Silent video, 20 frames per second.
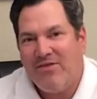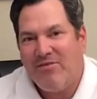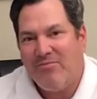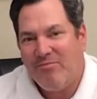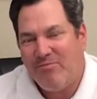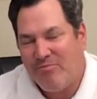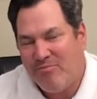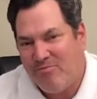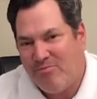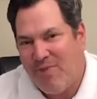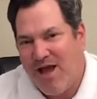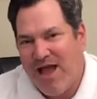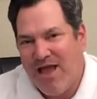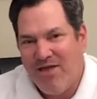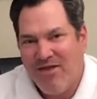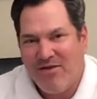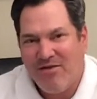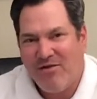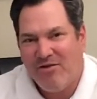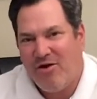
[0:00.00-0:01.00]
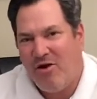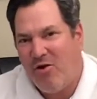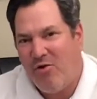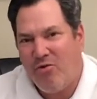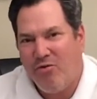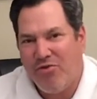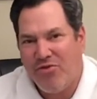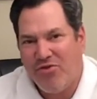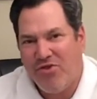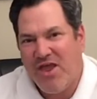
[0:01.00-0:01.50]
my
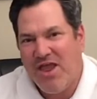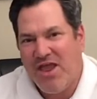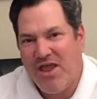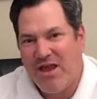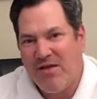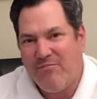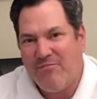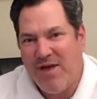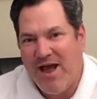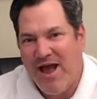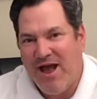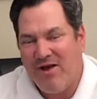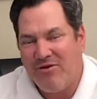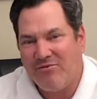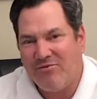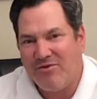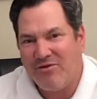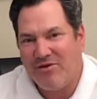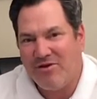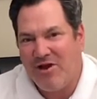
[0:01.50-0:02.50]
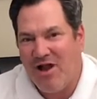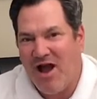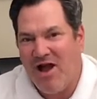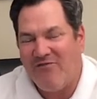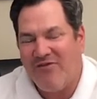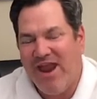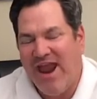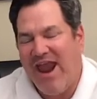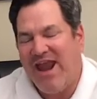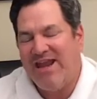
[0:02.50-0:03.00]
whole thing about
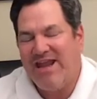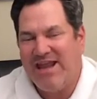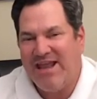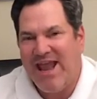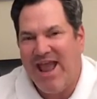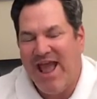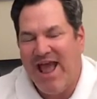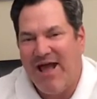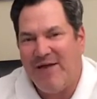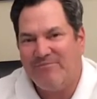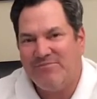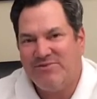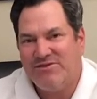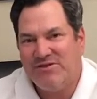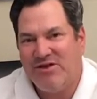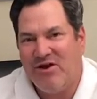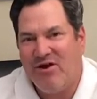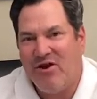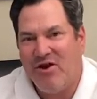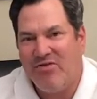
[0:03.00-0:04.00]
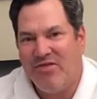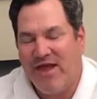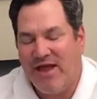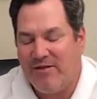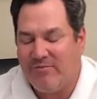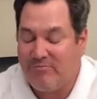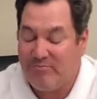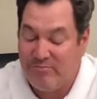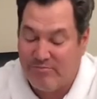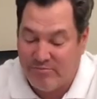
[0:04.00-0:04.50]
golf handicaps are
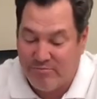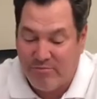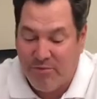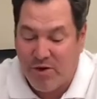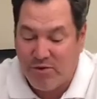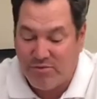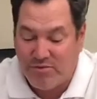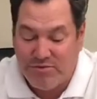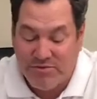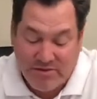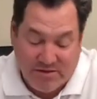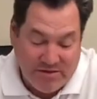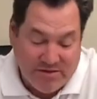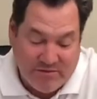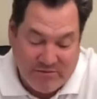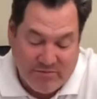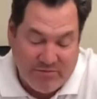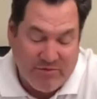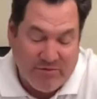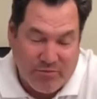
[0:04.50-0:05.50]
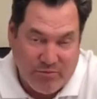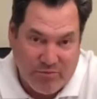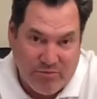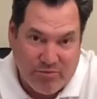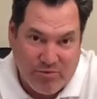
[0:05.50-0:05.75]
that mo- the, the,